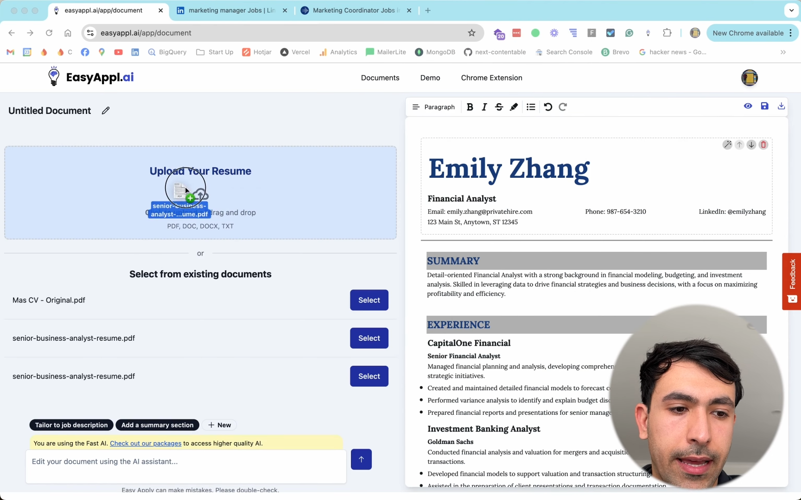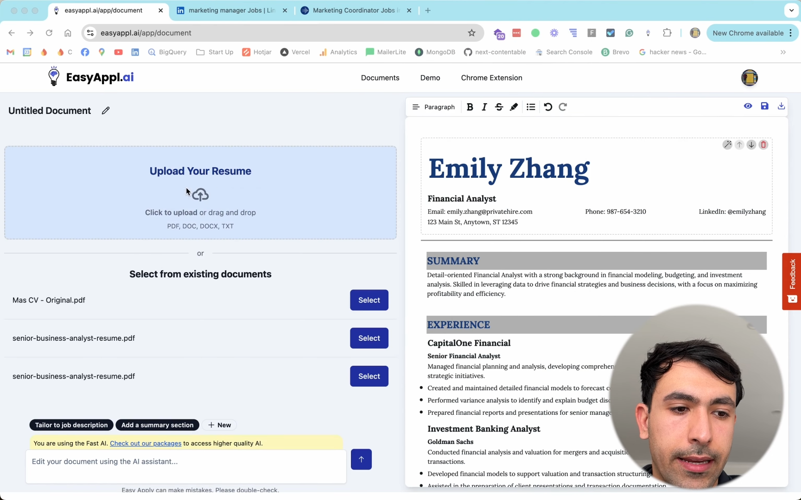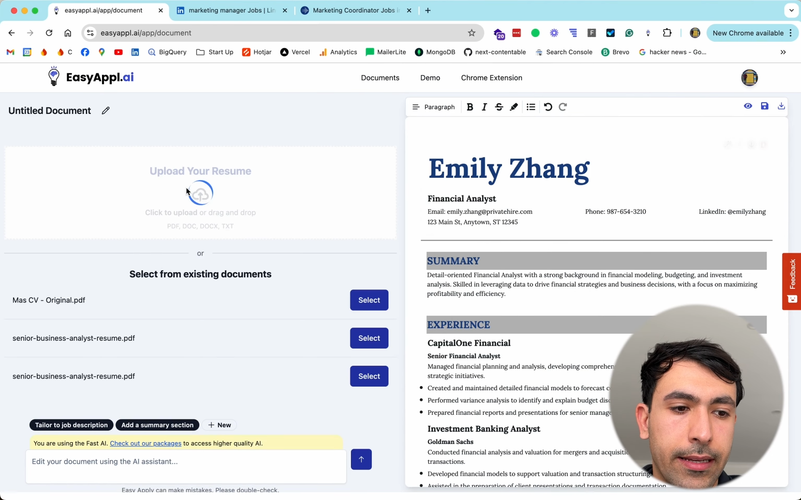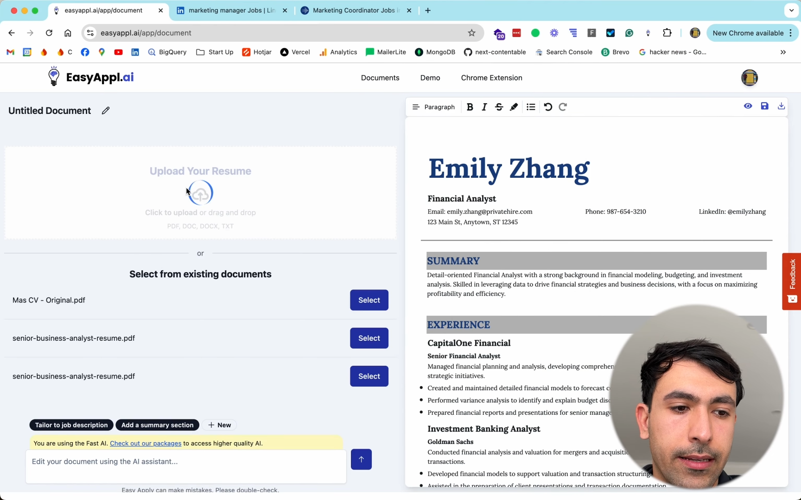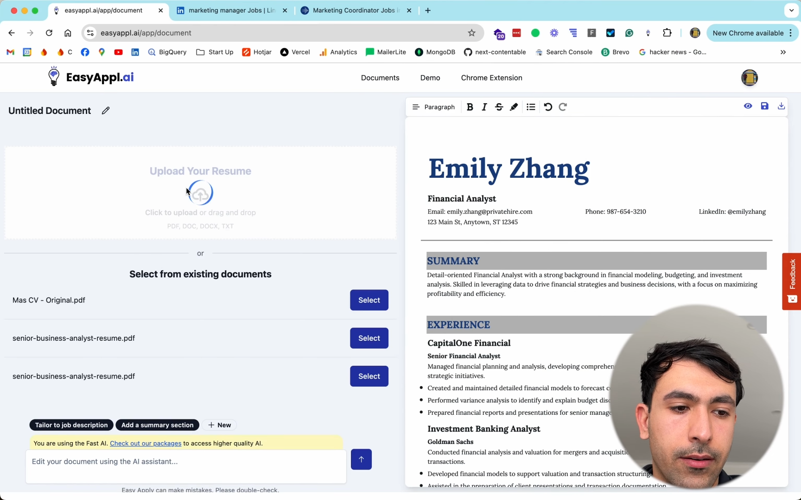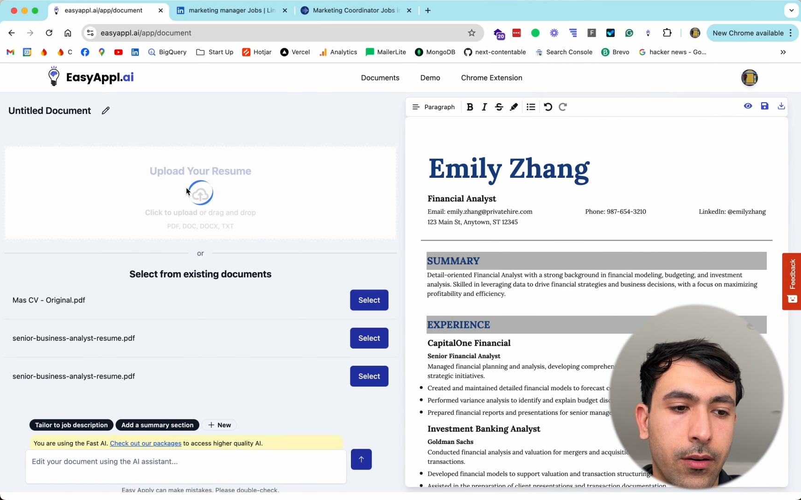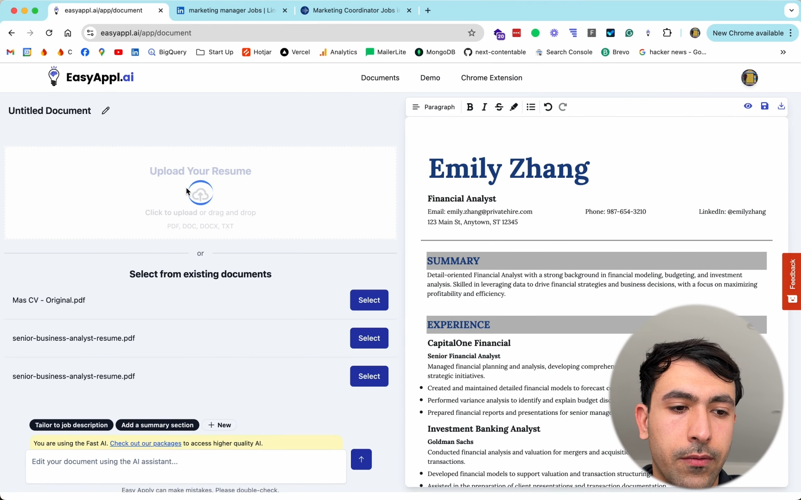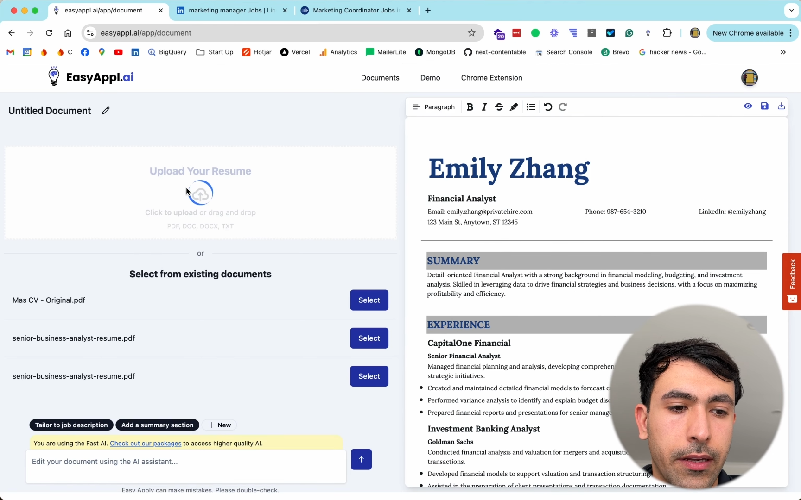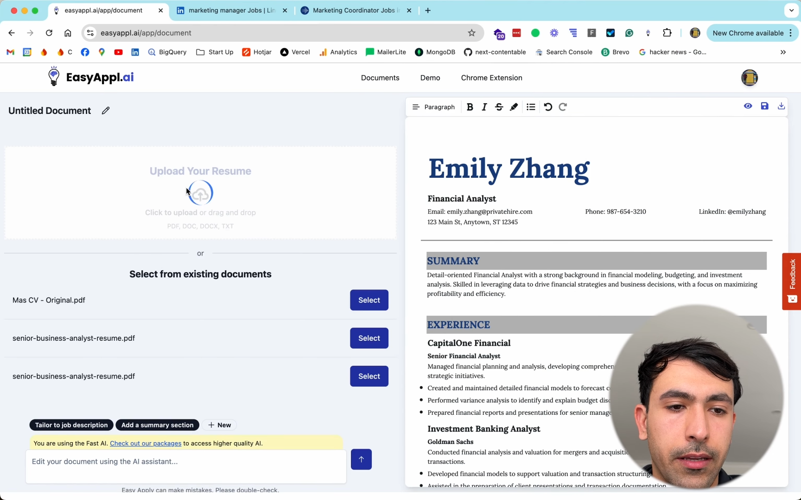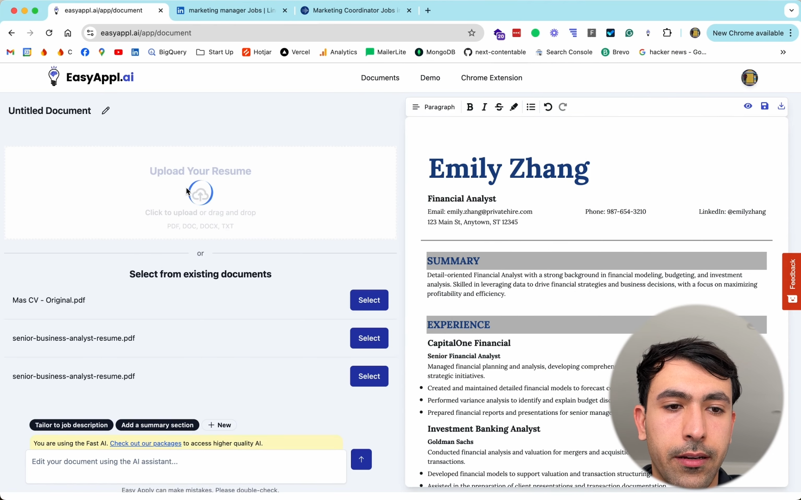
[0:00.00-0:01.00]
that in
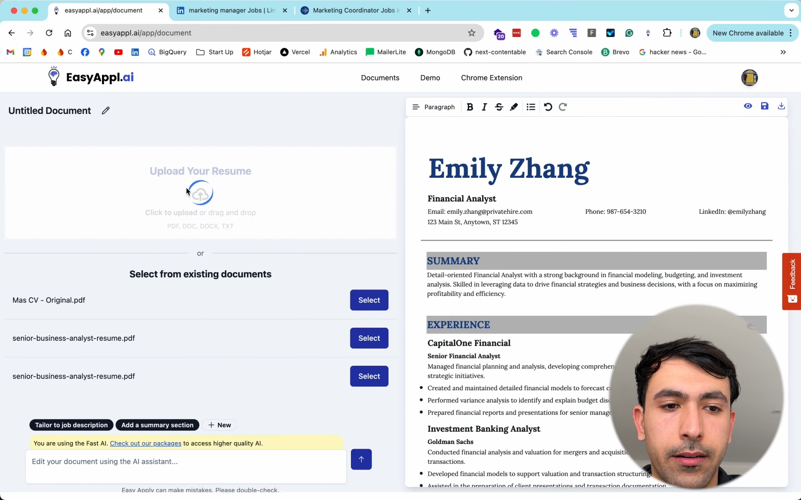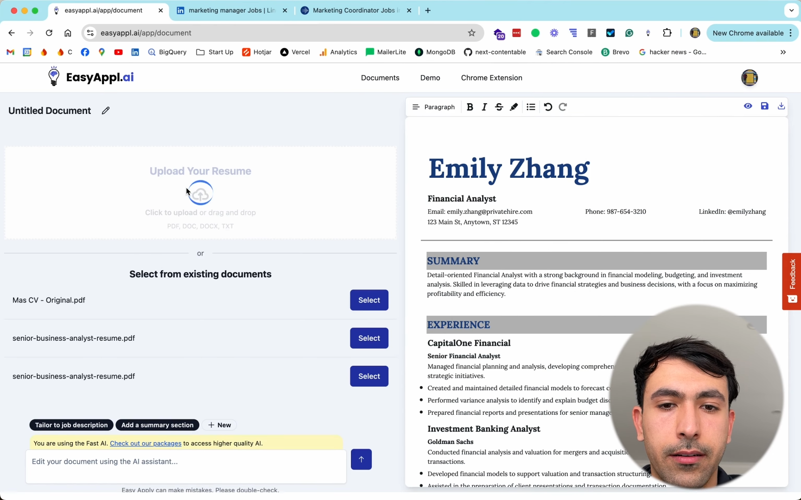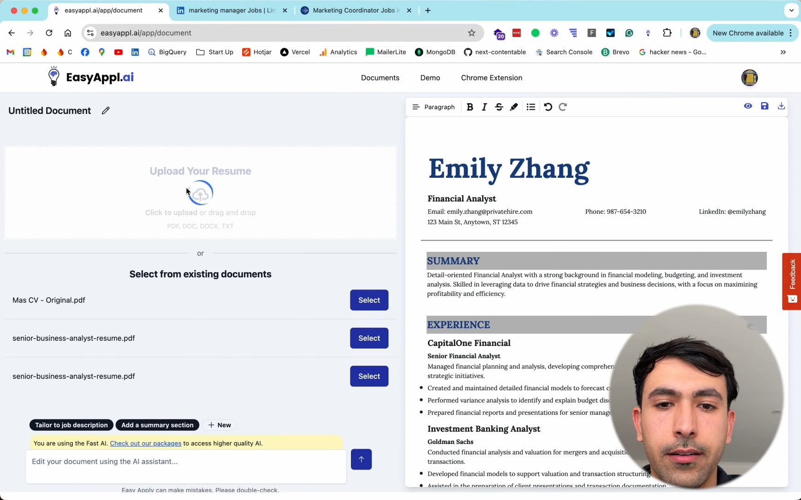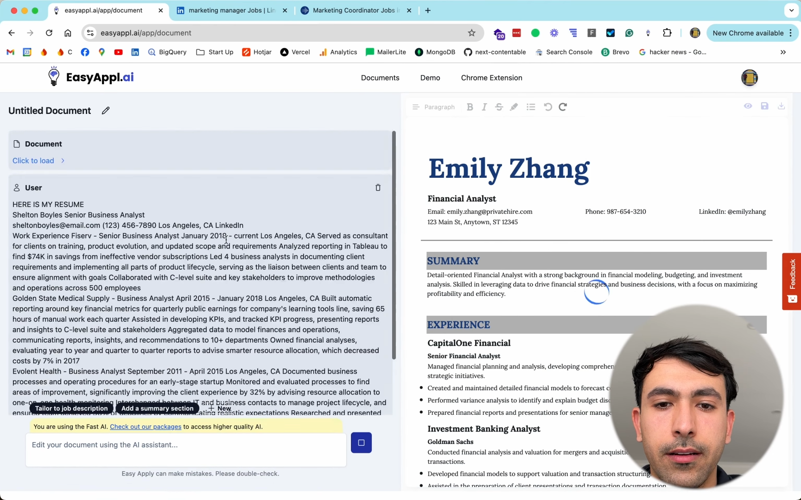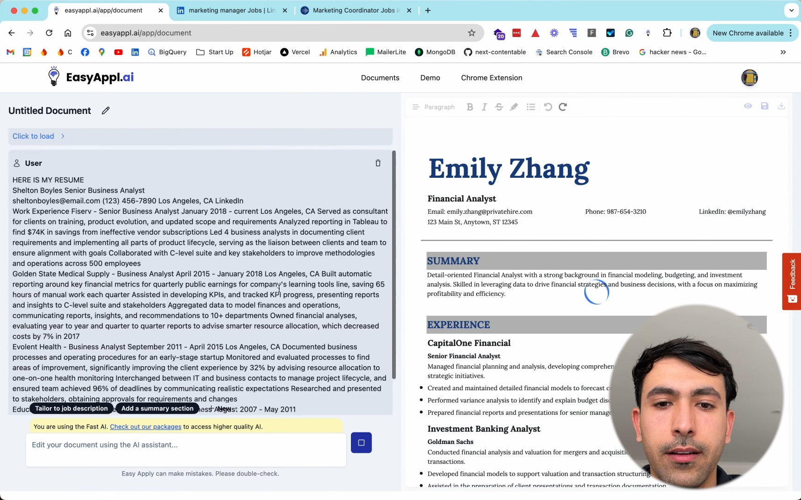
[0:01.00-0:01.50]
over here.